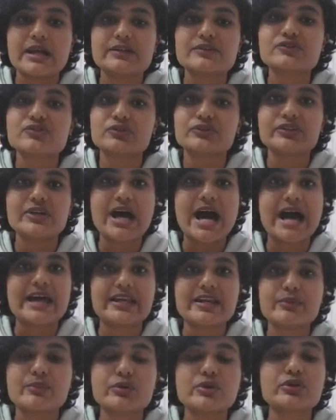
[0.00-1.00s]
so the
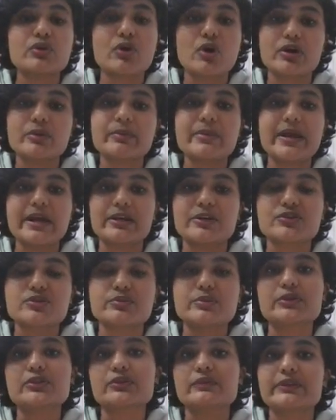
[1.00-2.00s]
array would not be
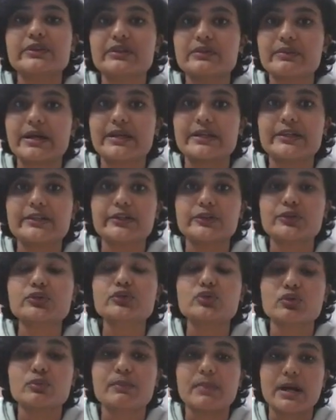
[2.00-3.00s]
eligible to be divided into
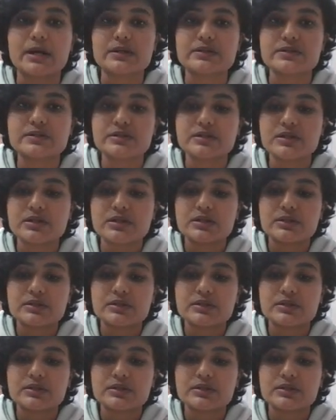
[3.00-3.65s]
two parts.